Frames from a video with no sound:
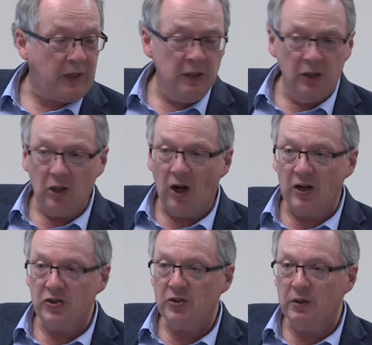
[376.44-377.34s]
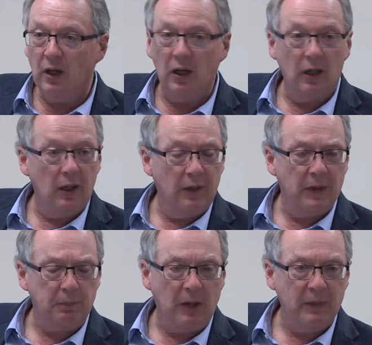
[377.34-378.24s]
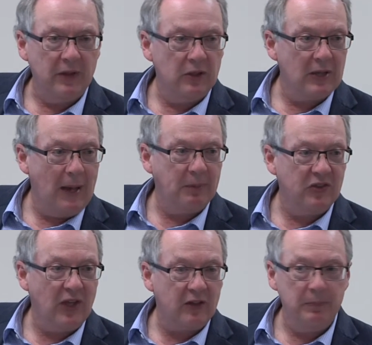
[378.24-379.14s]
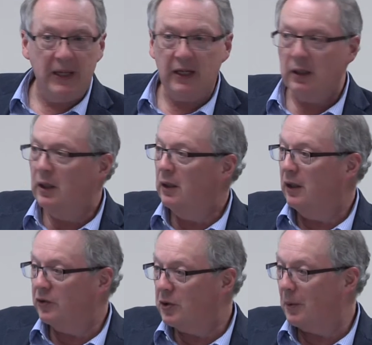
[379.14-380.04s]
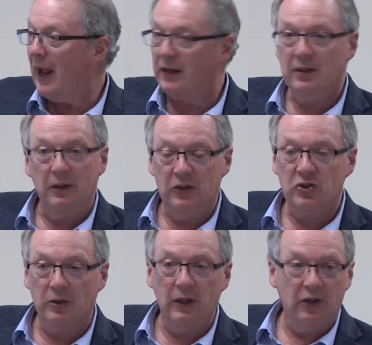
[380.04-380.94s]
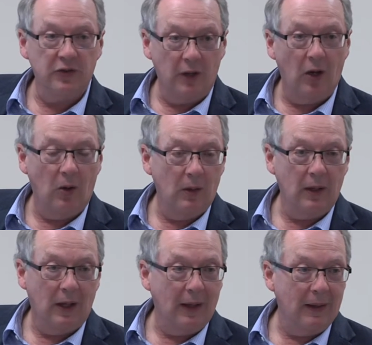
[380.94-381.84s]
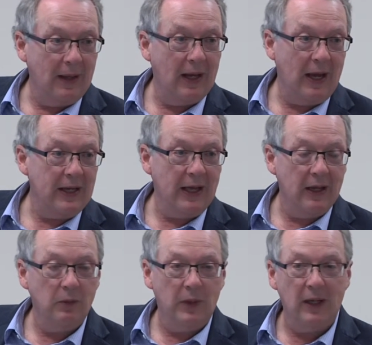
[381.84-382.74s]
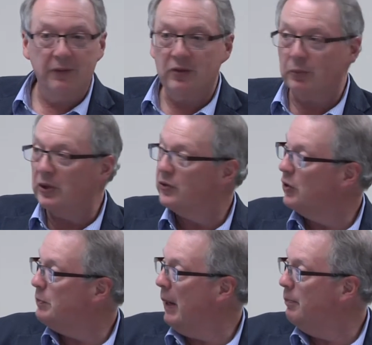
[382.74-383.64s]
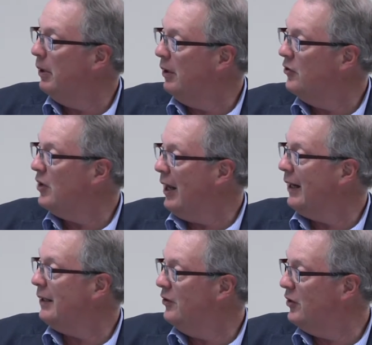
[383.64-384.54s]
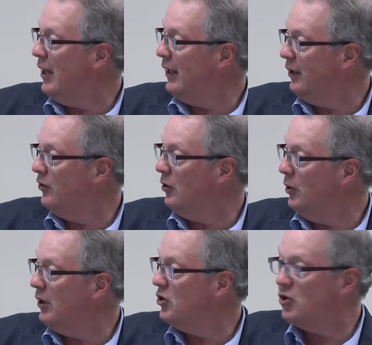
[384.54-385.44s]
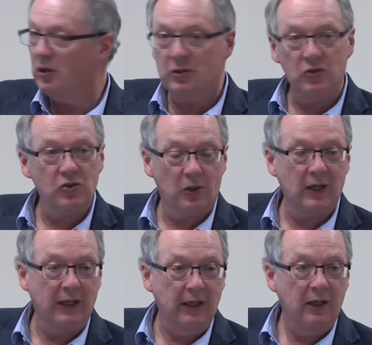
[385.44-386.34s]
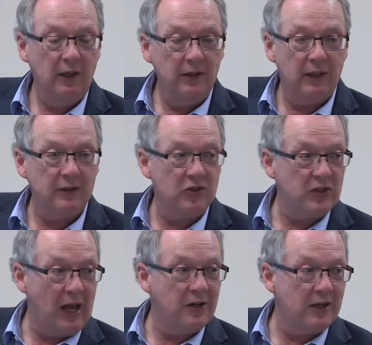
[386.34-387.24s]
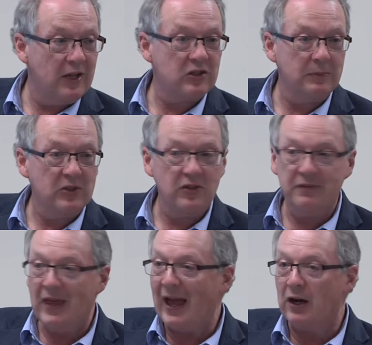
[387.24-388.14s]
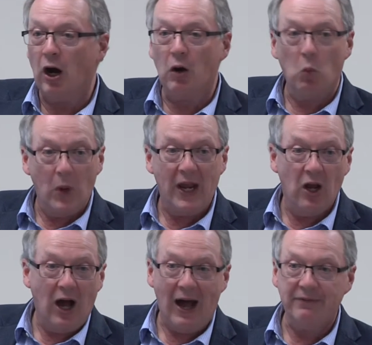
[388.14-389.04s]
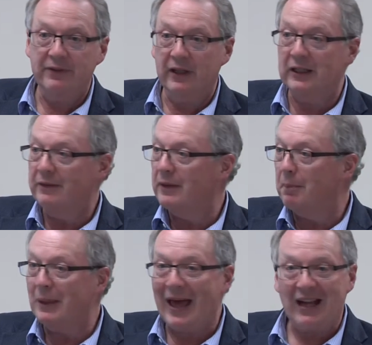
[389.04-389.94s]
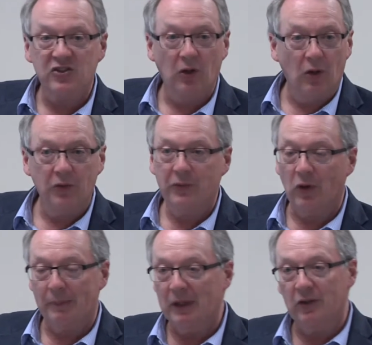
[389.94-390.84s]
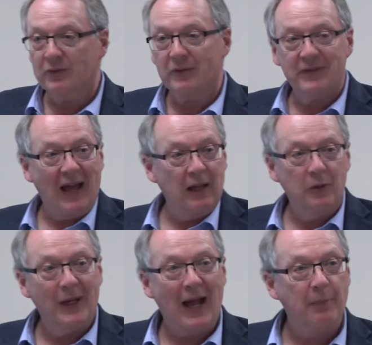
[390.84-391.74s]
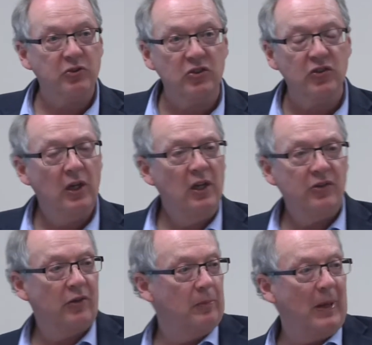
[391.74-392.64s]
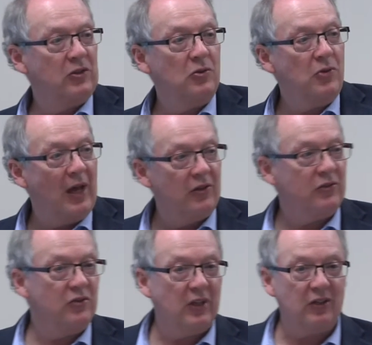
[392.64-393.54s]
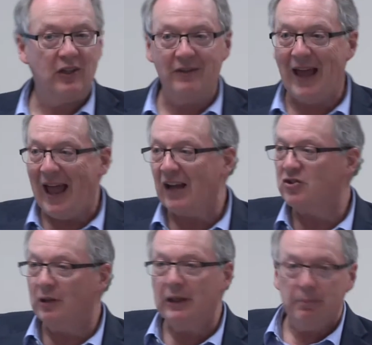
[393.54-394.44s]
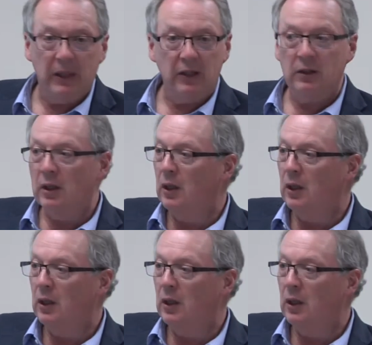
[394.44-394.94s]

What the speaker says: that top execs make, is correct. It sure is. Though at INET, we have some research by Bill Lozanik. Lozanik is going to show you shortly that the standard estimates of that are way off, that even the Black-Scholes formulas for valuing options since about 2006 have actually been